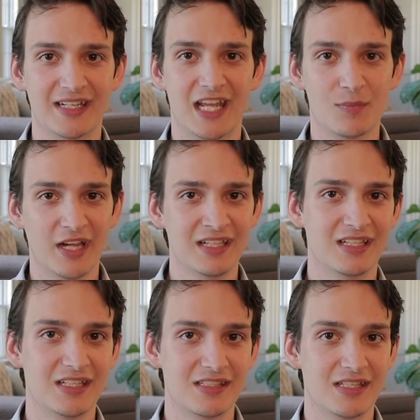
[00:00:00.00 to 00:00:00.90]
an
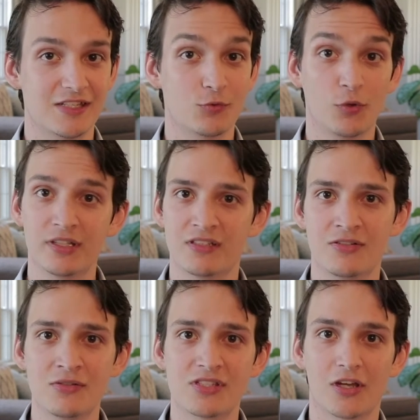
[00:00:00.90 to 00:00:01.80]
Edomite, is willing to
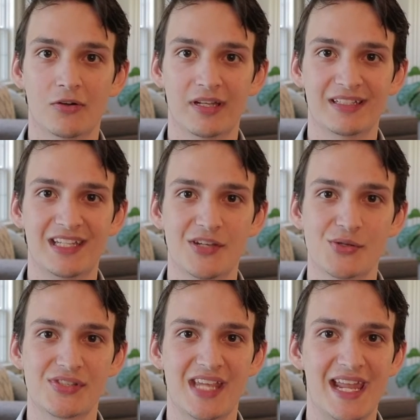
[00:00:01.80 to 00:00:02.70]
do so and
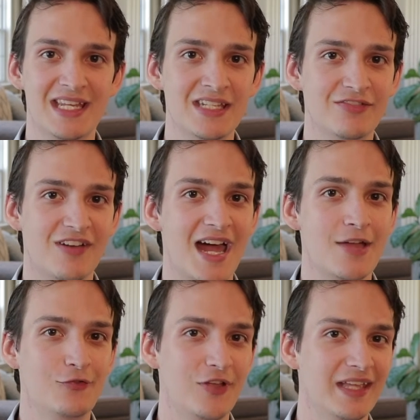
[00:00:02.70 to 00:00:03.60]
kills
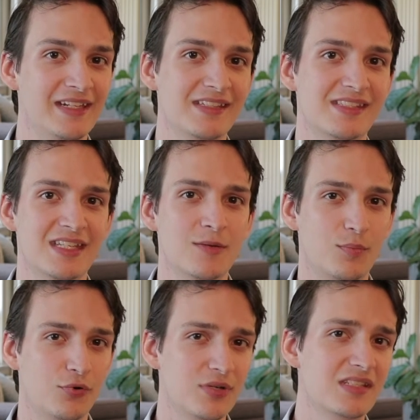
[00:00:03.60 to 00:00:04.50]
85
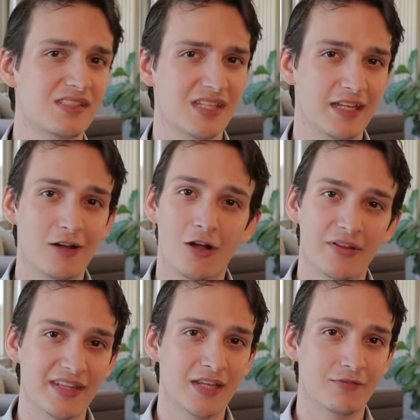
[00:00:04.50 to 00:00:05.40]
innocent priests in
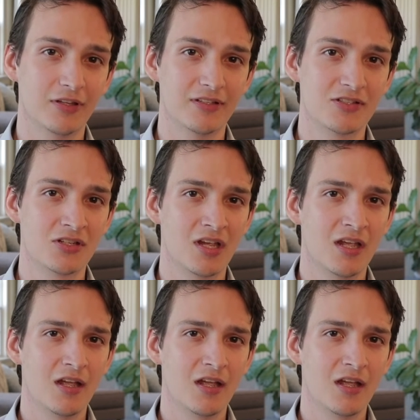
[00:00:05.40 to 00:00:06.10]
all in that village,